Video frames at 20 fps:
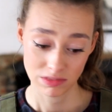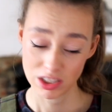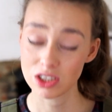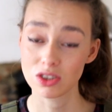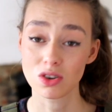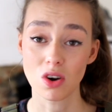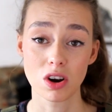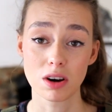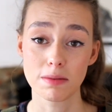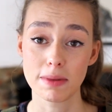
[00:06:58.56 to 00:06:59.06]

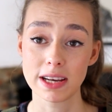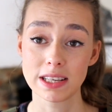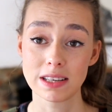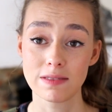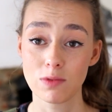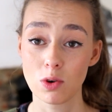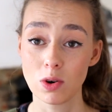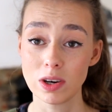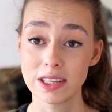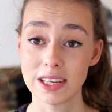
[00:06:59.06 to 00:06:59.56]
Just got an
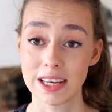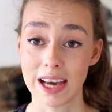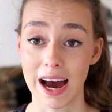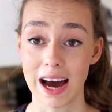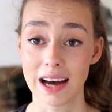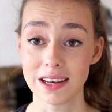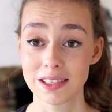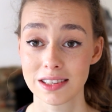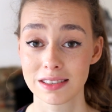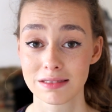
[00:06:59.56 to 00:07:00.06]
amazing voice he
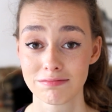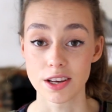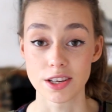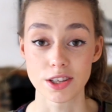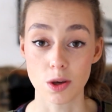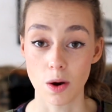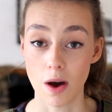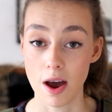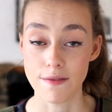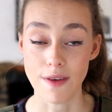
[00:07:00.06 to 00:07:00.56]
has.
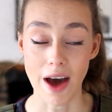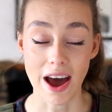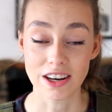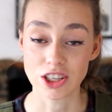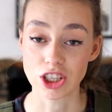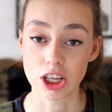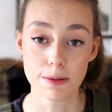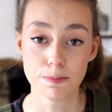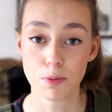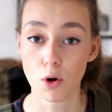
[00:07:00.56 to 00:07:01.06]
So I've
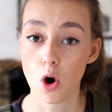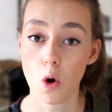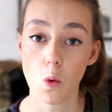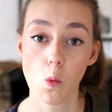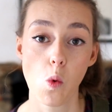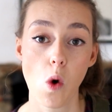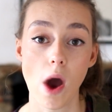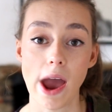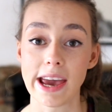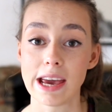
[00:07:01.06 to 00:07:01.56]
actually
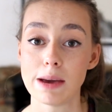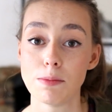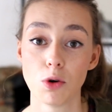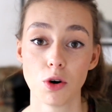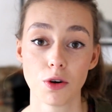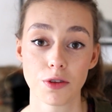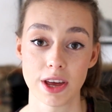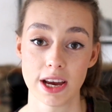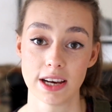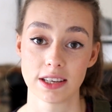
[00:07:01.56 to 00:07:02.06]
bought way
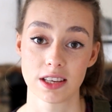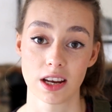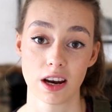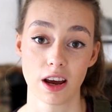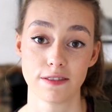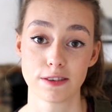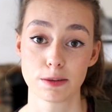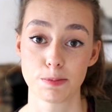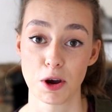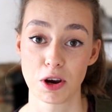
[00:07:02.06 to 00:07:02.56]
more things than
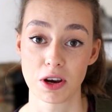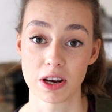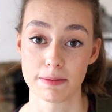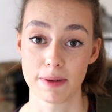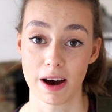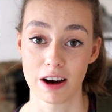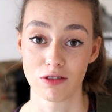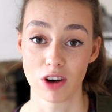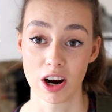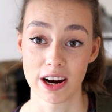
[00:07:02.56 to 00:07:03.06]
I've spoken
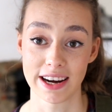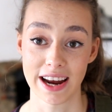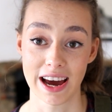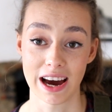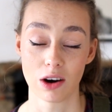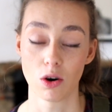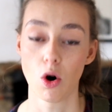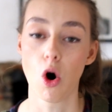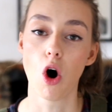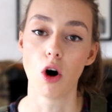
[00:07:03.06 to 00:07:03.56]
about right
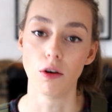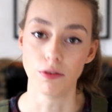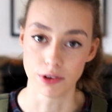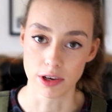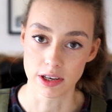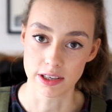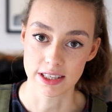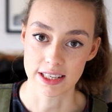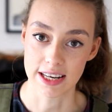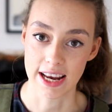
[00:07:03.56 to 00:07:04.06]
now,
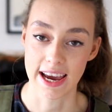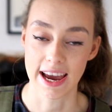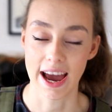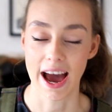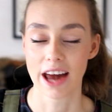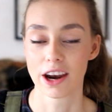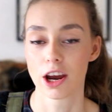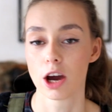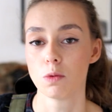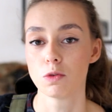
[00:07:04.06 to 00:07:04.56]
obviously,
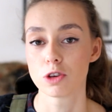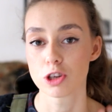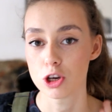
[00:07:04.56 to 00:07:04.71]
and I